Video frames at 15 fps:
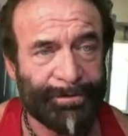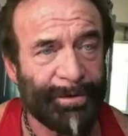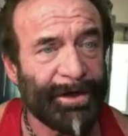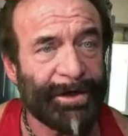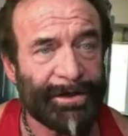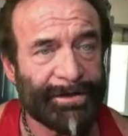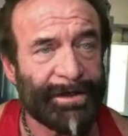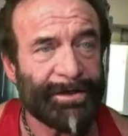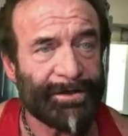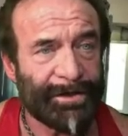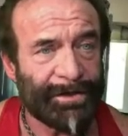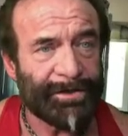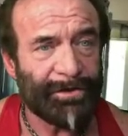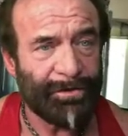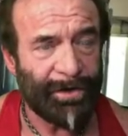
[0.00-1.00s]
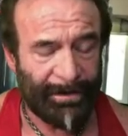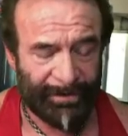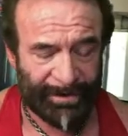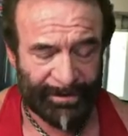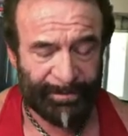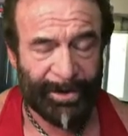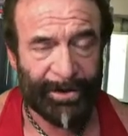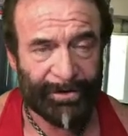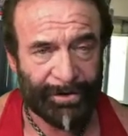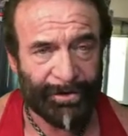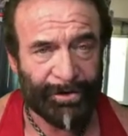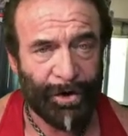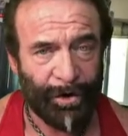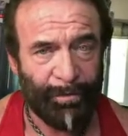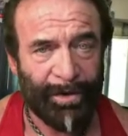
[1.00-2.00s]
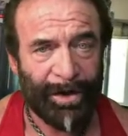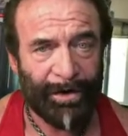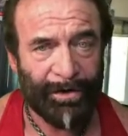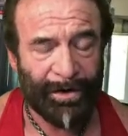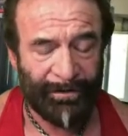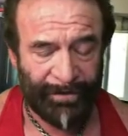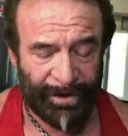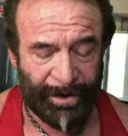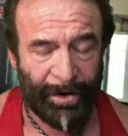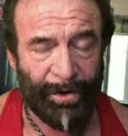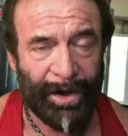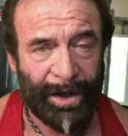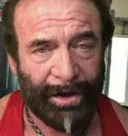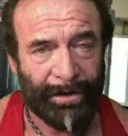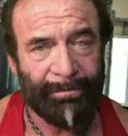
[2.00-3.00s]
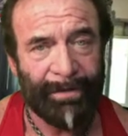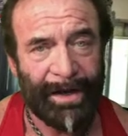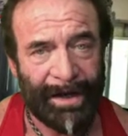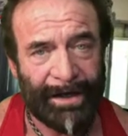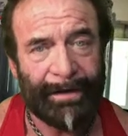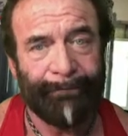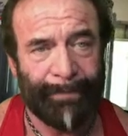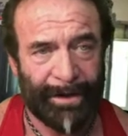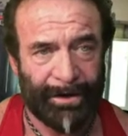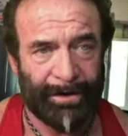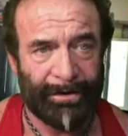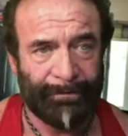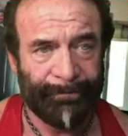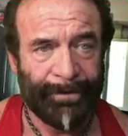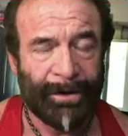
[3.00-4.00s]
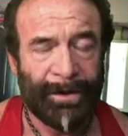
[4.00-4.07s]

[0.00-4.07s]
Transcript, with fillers: because they just don't have experience or know better, even know how to make it better.